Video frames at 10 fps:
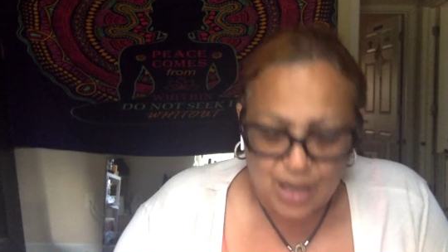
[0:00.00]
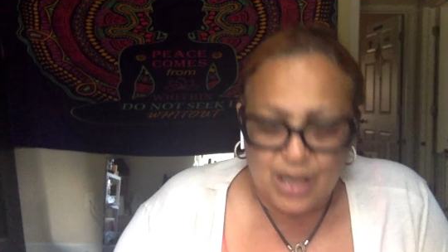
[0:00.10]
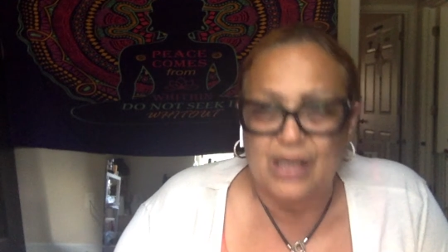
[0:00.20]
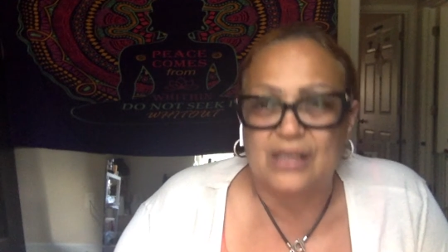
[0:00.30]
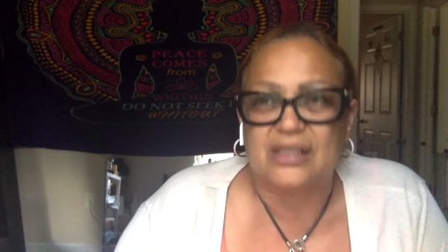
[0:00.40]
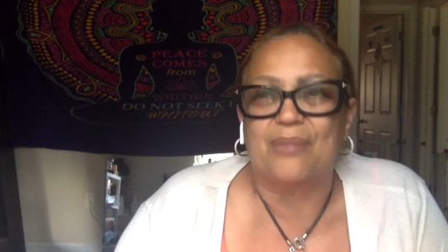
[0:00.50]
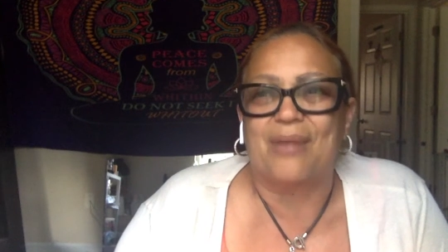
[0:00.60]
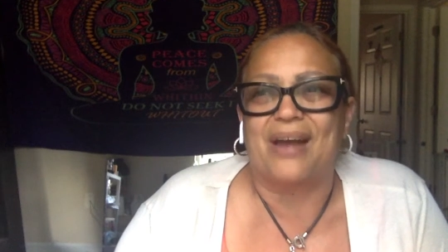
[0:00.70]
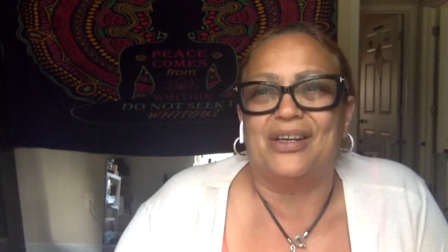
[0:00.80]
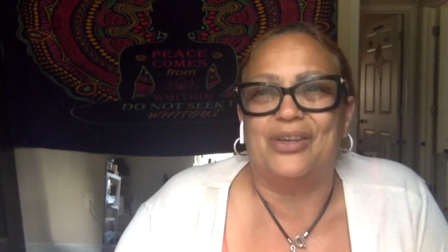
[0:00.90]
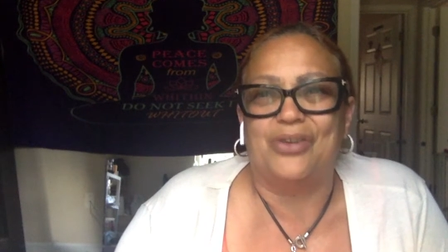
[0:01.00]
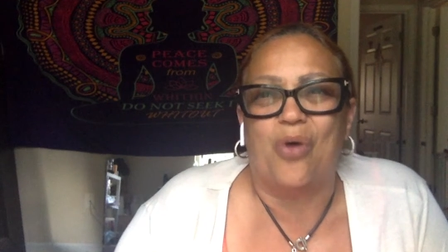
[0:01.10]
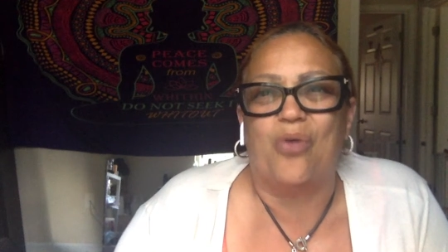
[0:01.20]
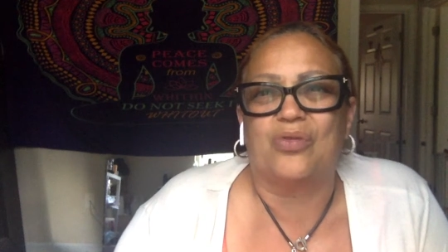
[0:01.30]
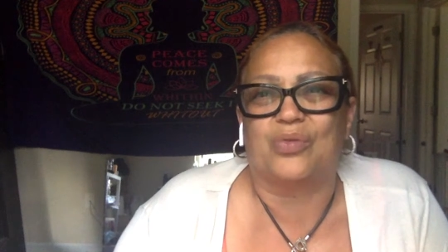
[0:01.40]
is somebody that
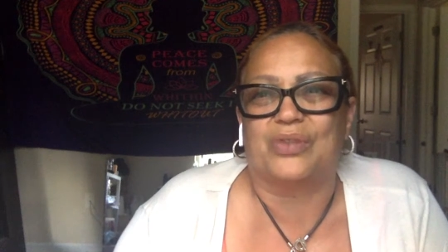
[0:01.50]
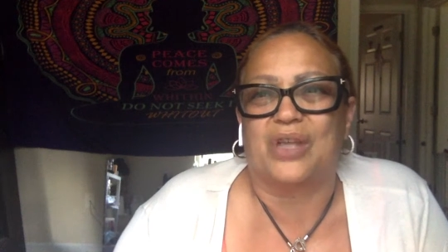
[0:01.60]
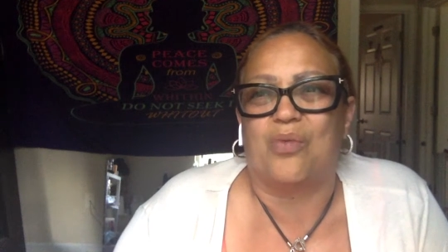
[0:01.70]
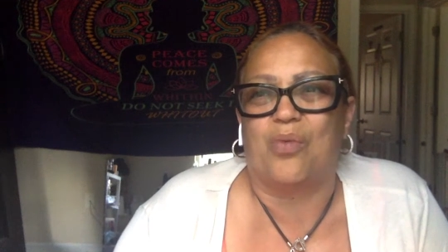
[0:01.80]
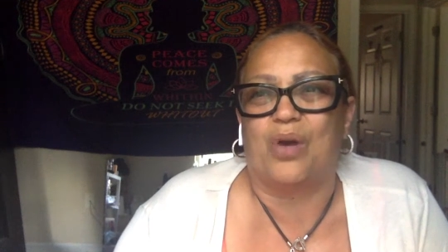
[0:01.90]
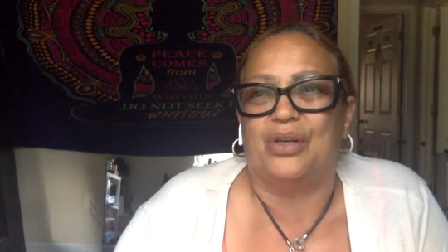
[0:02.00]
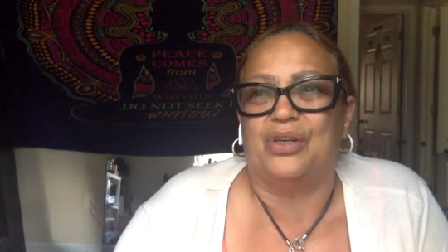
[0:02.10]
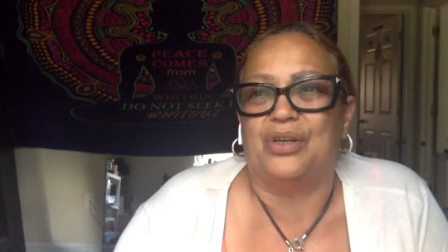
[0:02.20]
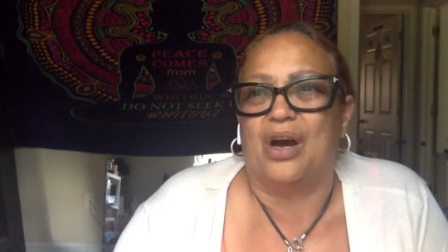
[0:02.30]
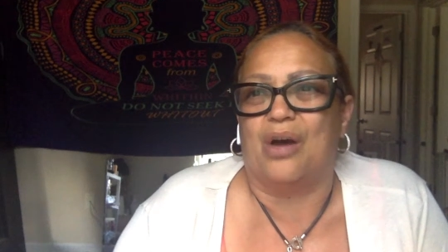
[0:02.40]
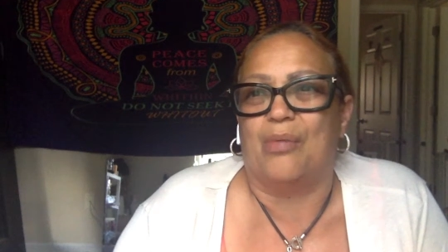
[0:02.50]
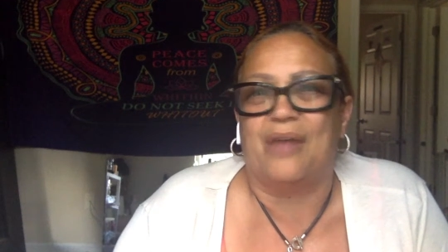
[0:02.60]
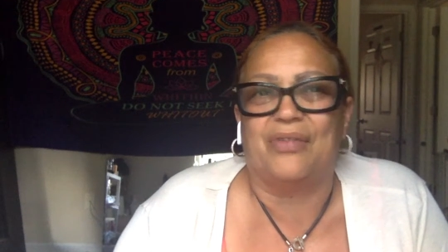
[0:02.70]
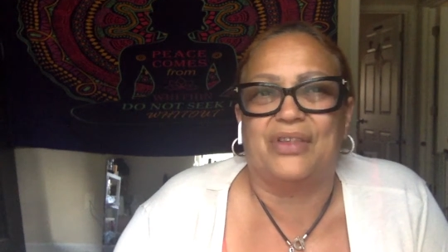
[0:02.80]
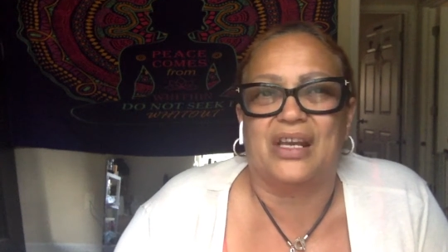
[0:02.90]
knows what they want. Um,
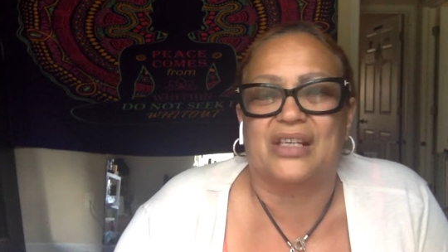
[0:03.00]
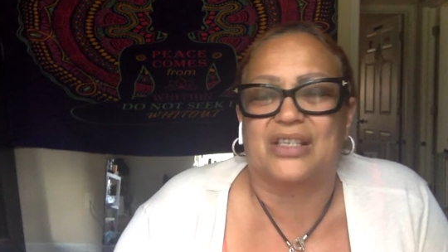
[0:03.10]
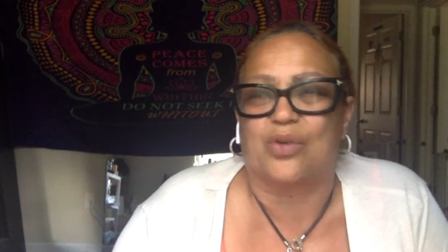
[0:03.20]
everything is in